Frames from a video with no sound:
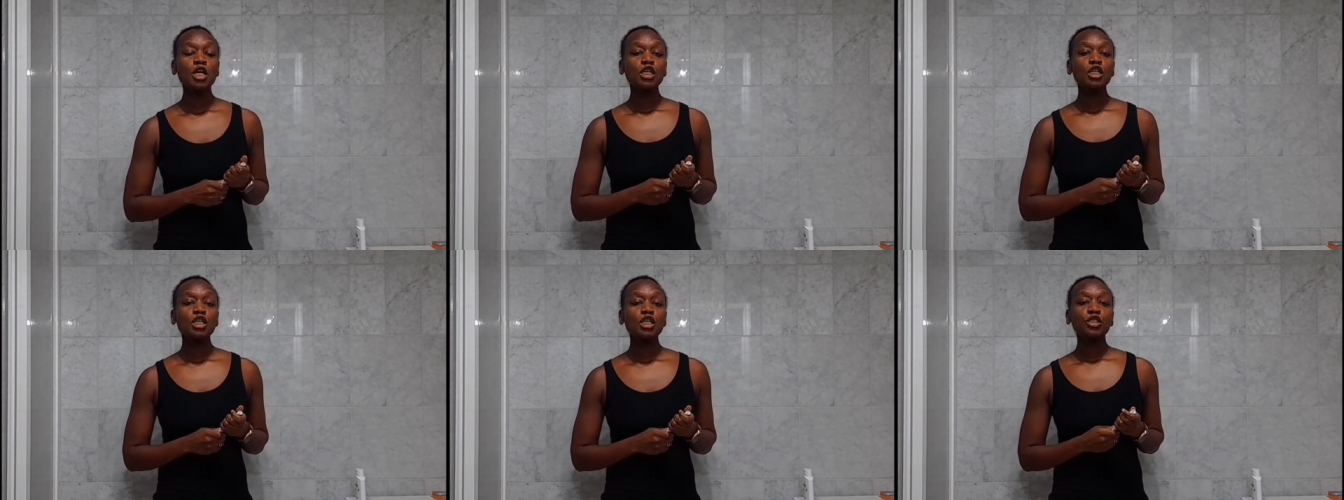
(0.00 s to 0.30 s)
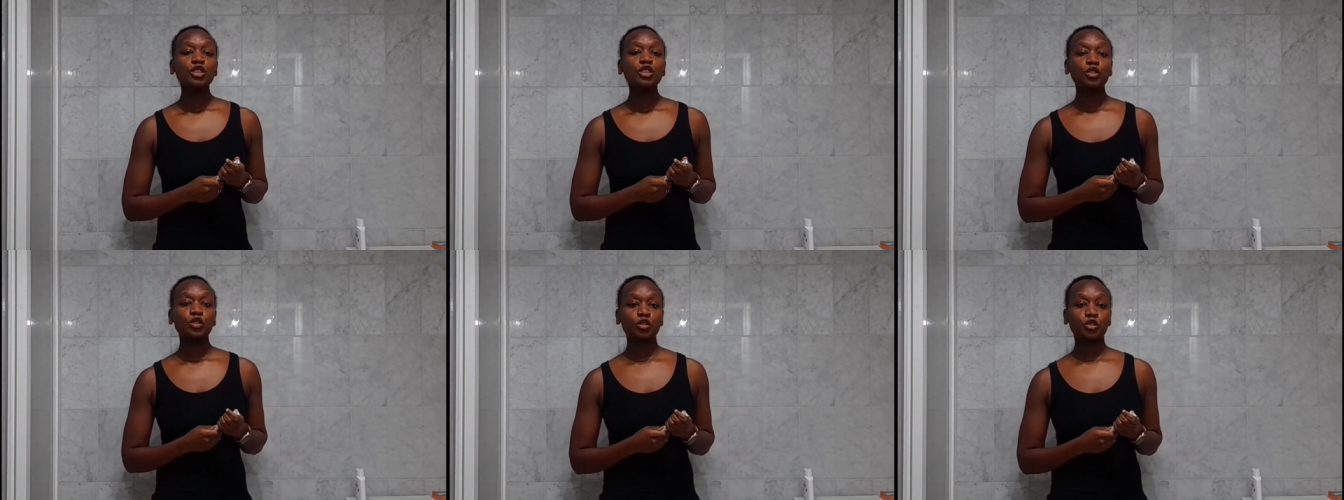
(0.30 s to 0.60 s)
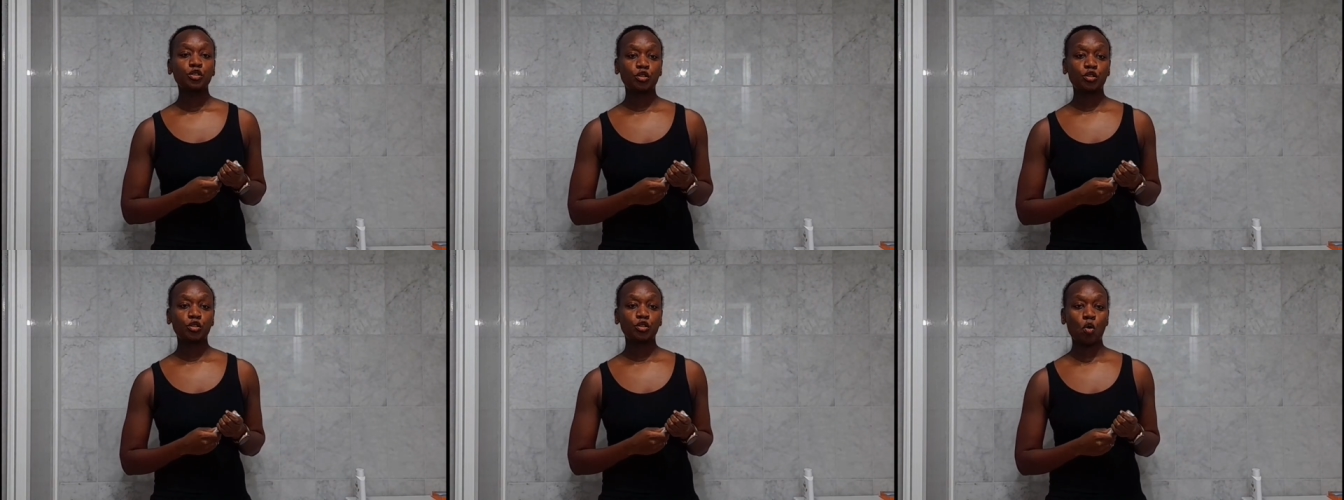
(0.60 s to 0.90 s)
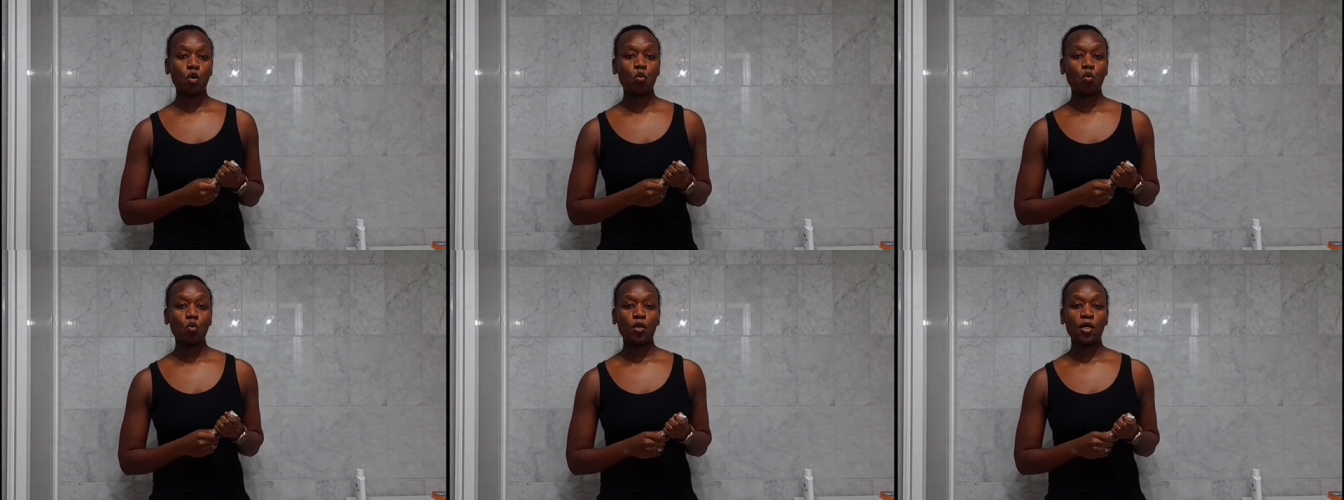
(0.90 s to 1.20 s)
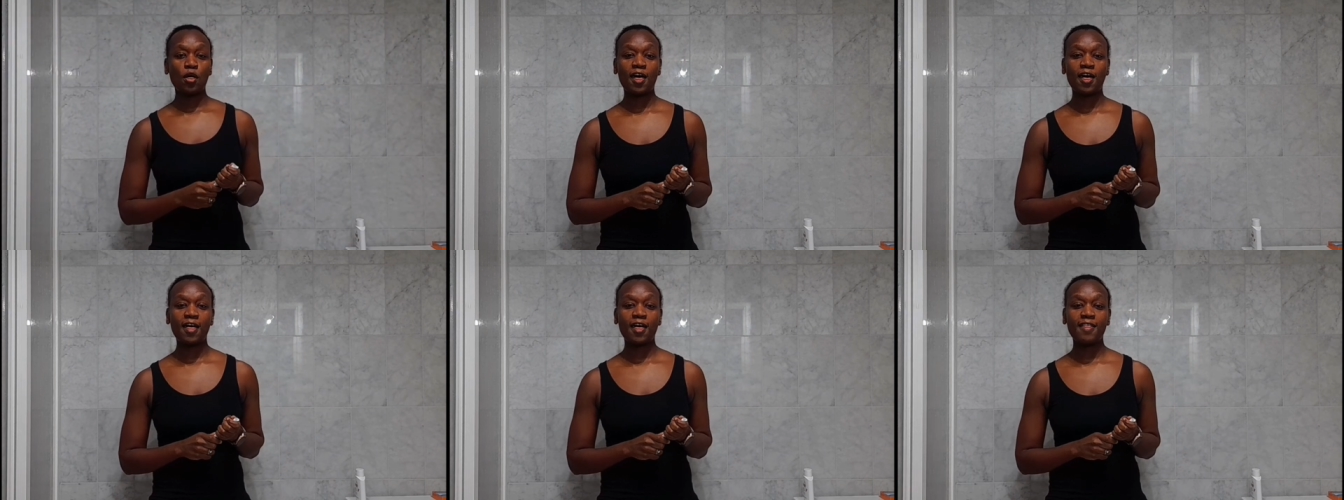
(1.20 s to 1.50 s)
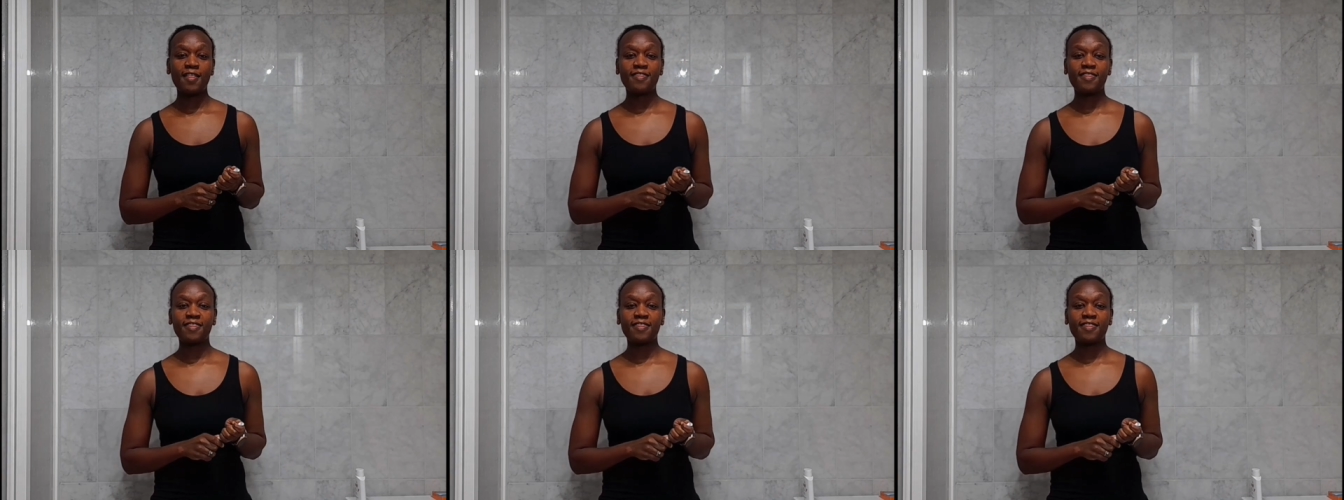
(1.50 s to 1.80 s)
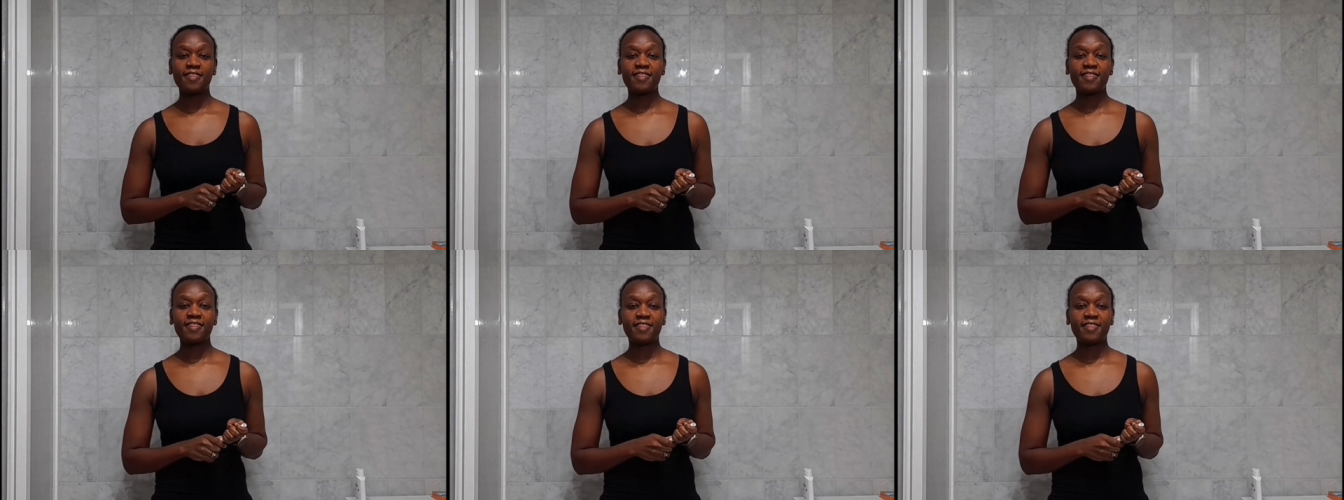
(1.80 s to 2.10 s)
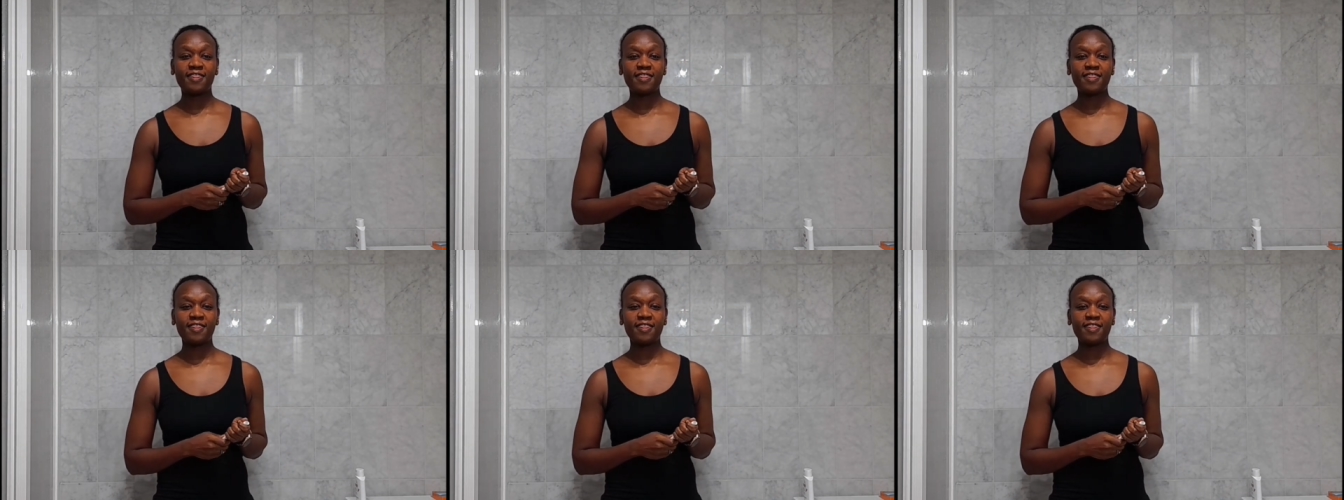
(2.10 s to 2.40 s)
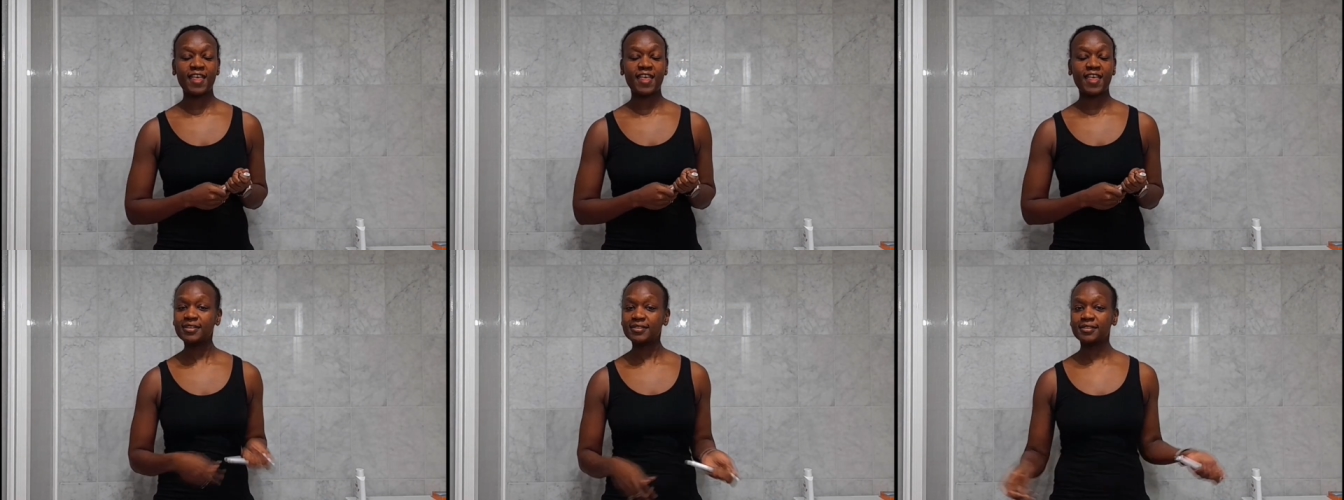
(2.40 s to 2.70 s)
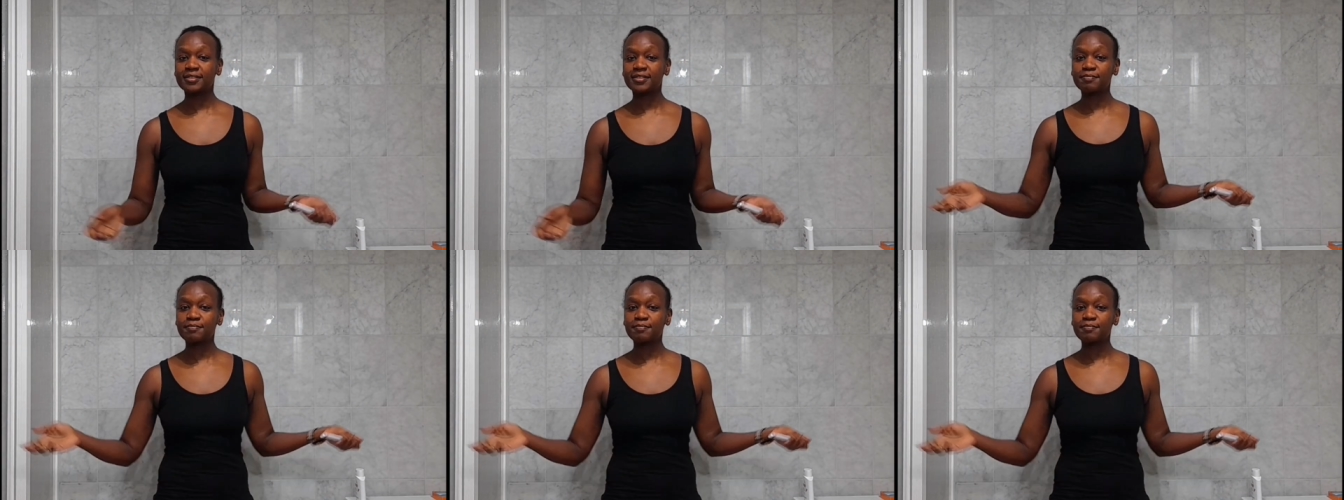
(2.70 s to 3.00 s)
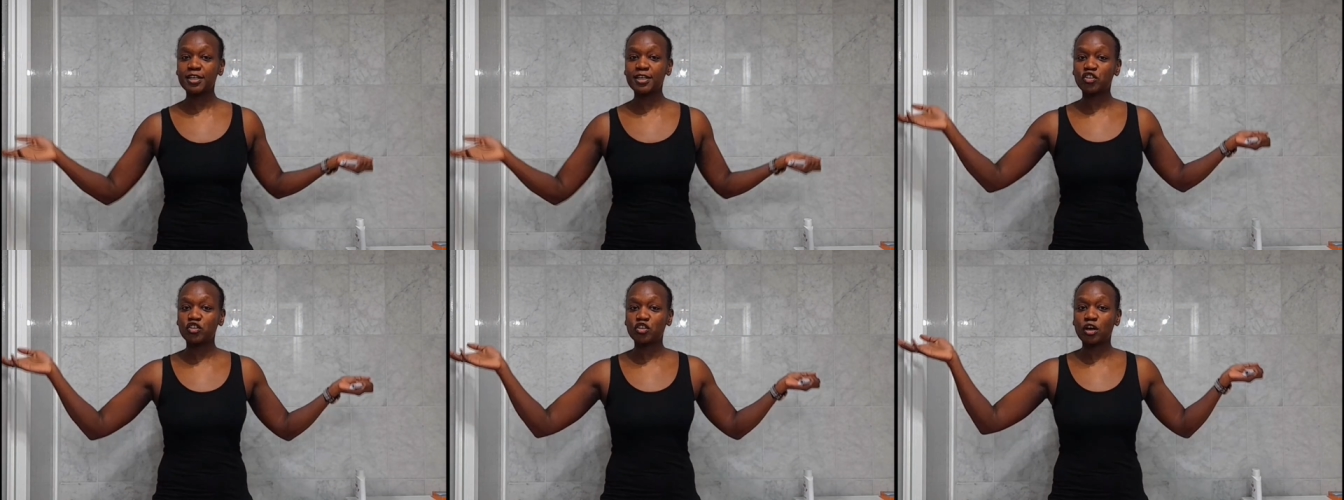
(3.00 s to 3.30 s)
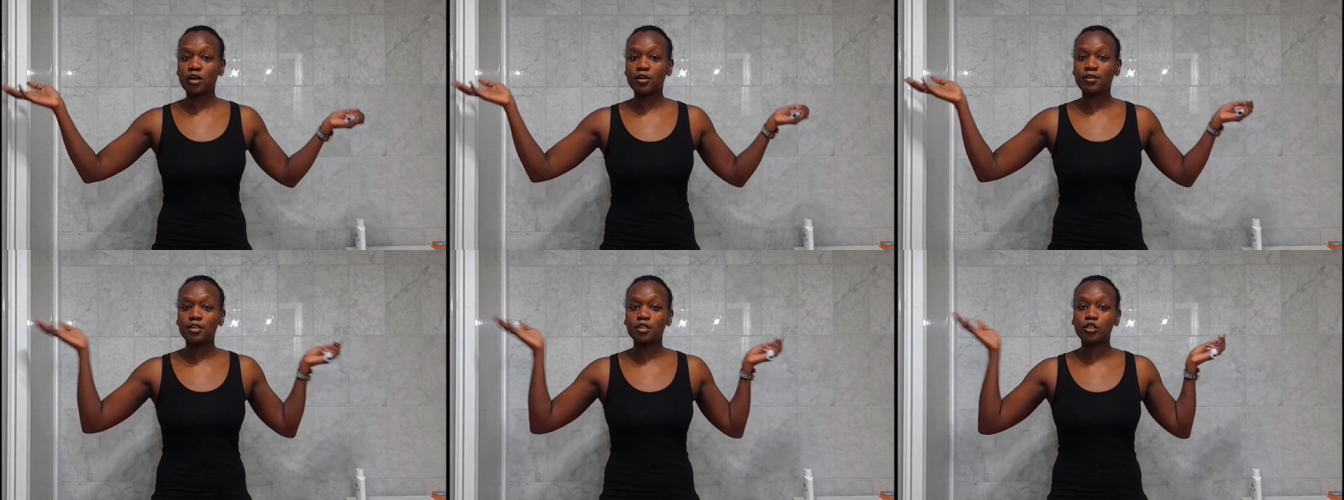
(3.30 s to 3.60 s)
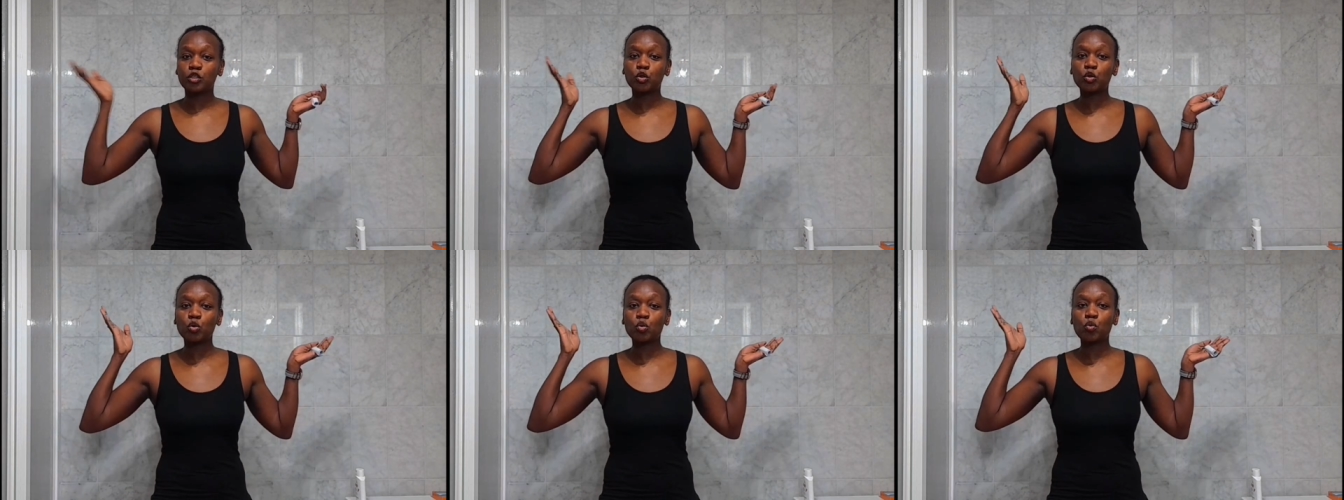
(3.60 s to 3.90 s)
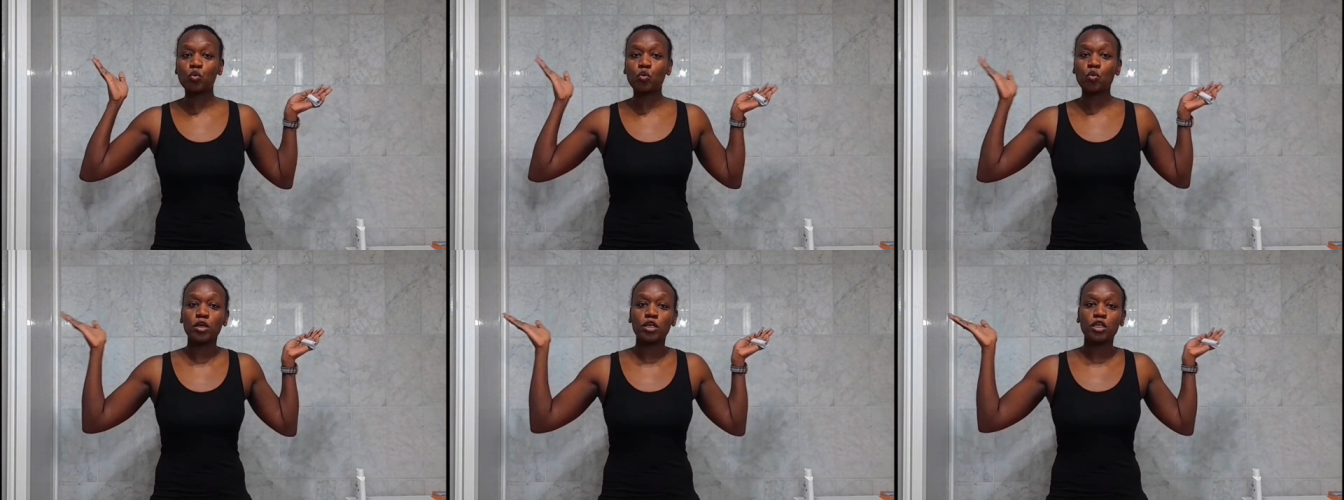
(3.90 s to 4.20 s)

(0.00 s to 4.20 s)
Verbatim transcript: So that's my journey to